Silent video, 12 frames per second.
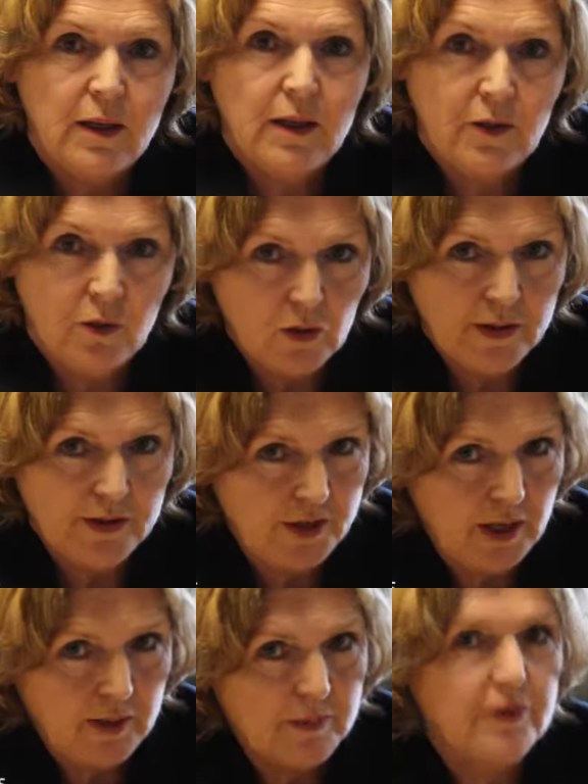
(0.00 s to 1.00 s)
In all the
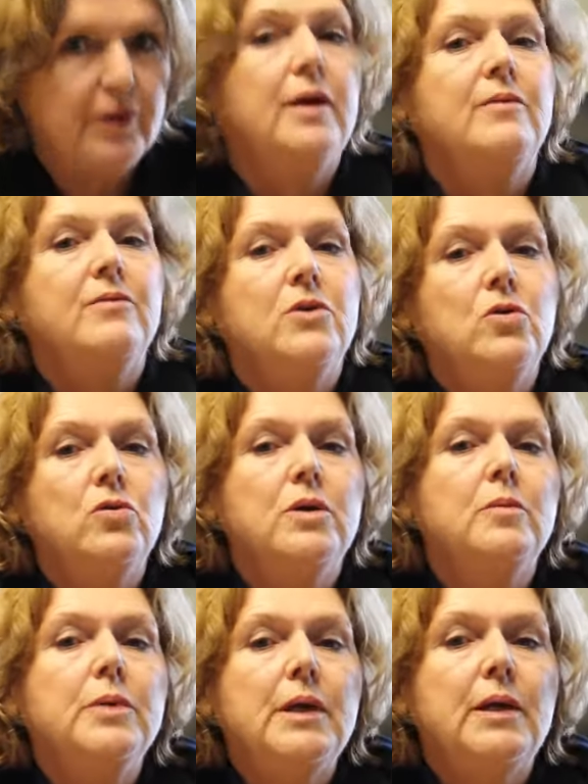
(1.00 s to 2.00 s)
time that I have known
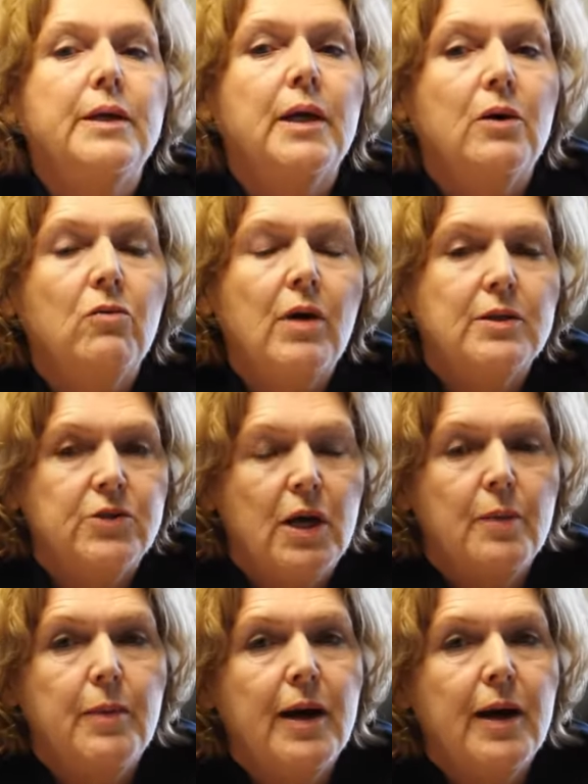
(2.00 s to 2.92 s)
Nabeel Rajab,